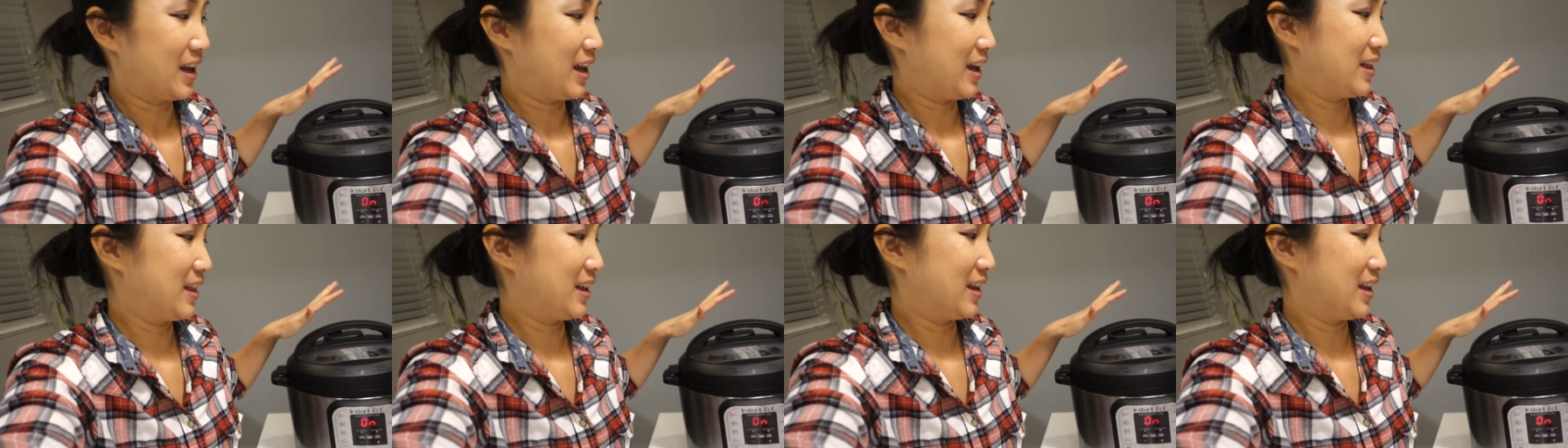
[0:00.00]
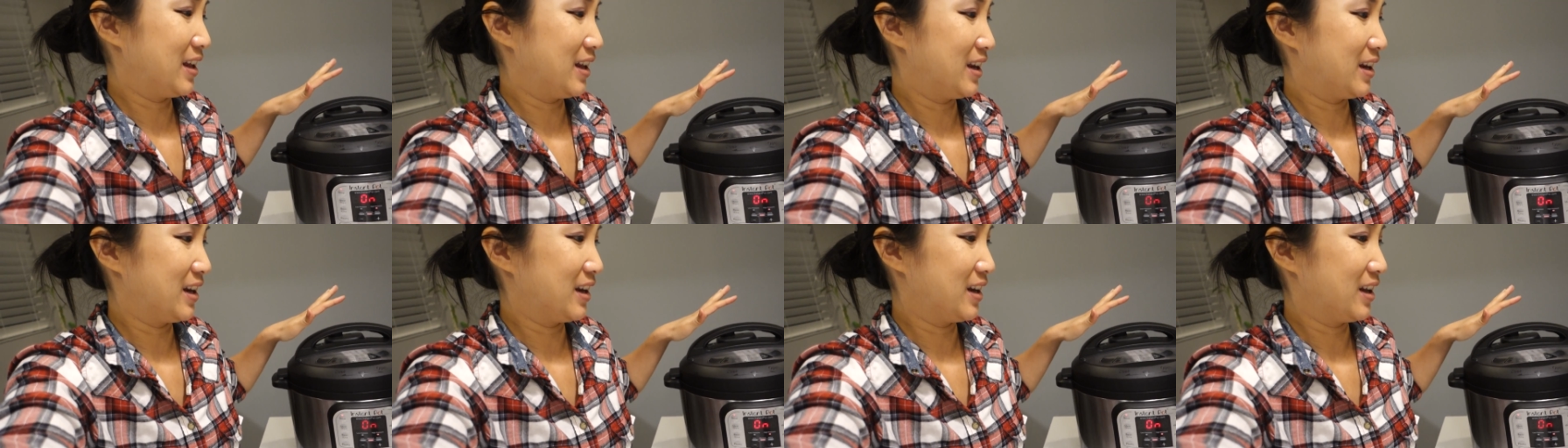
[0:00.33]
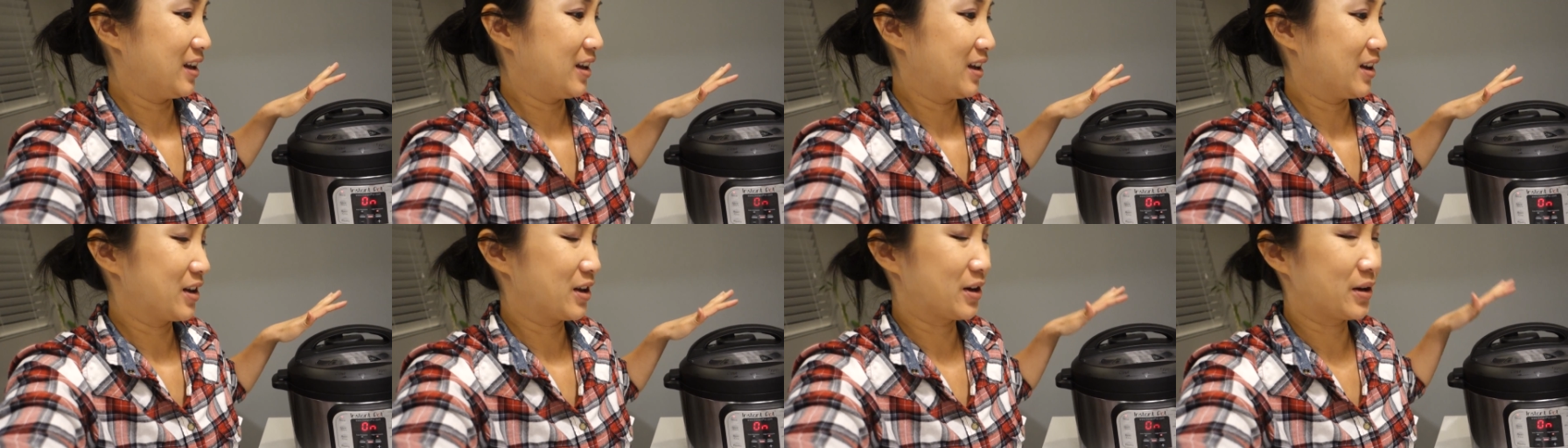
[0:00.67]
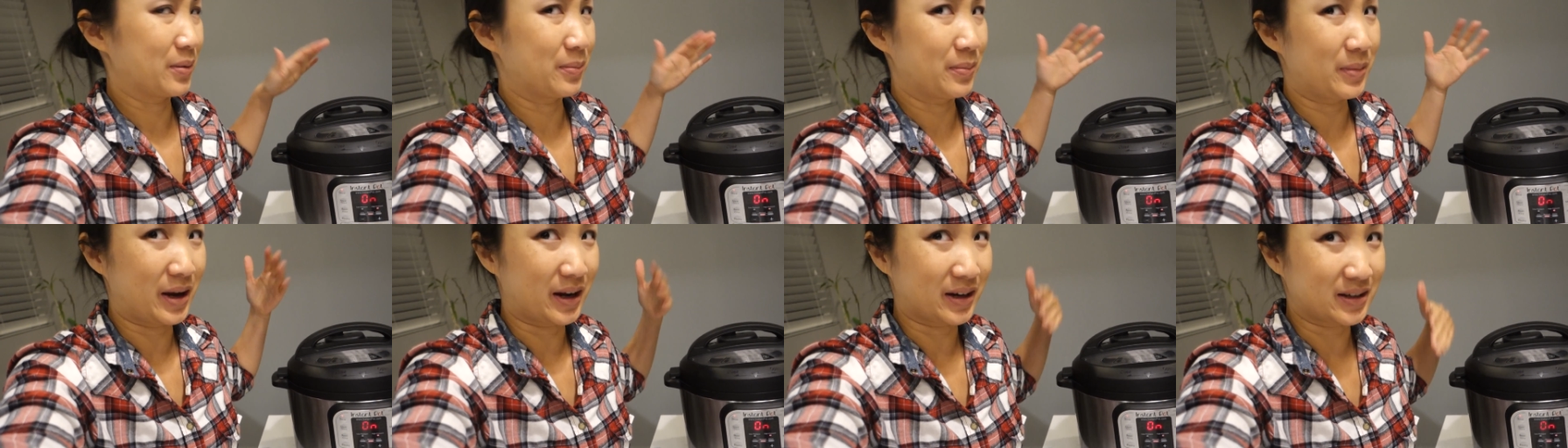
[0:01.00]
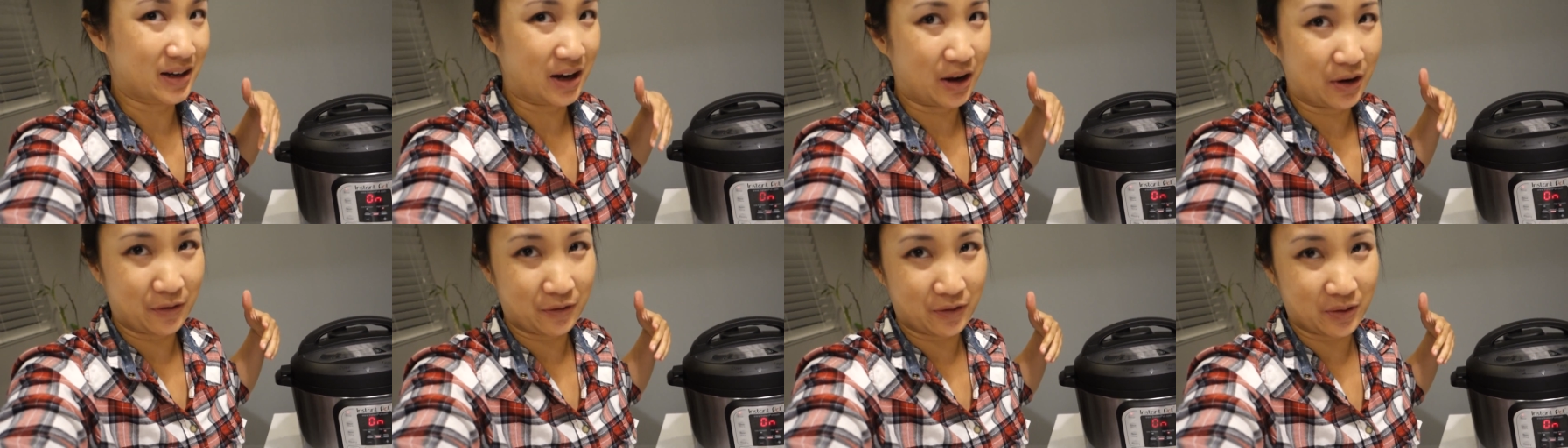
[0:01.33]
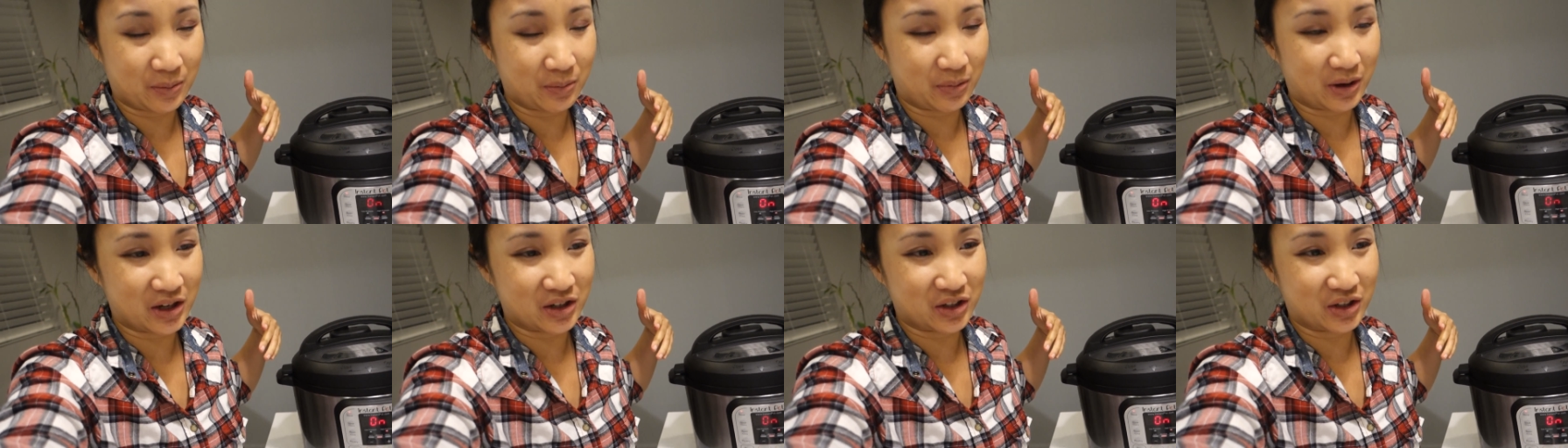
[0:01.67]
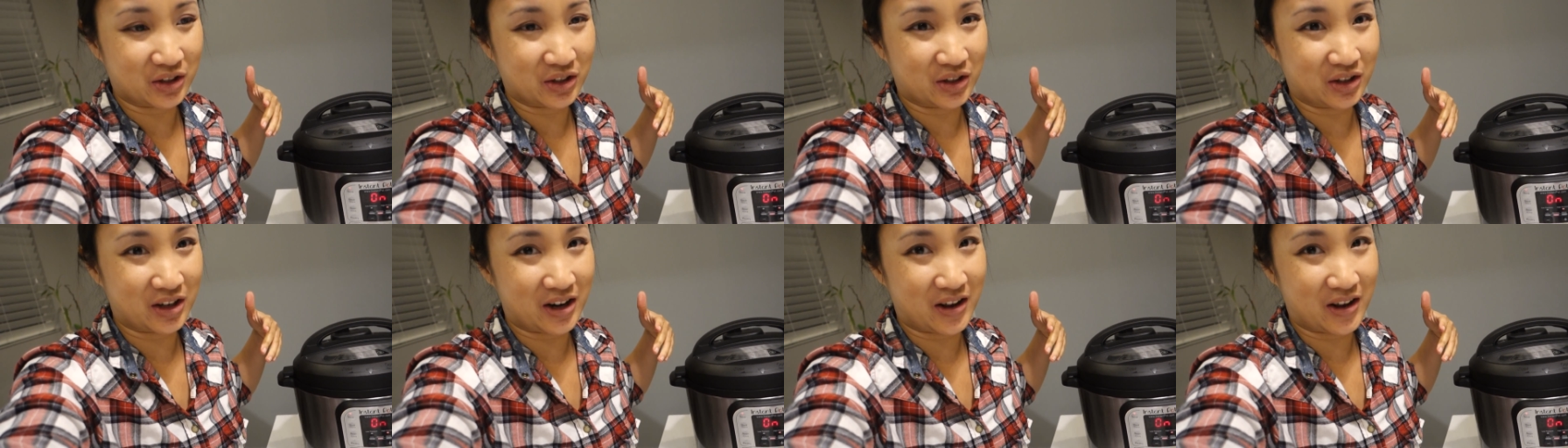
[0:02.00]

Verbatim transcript: and then come back down from pressure.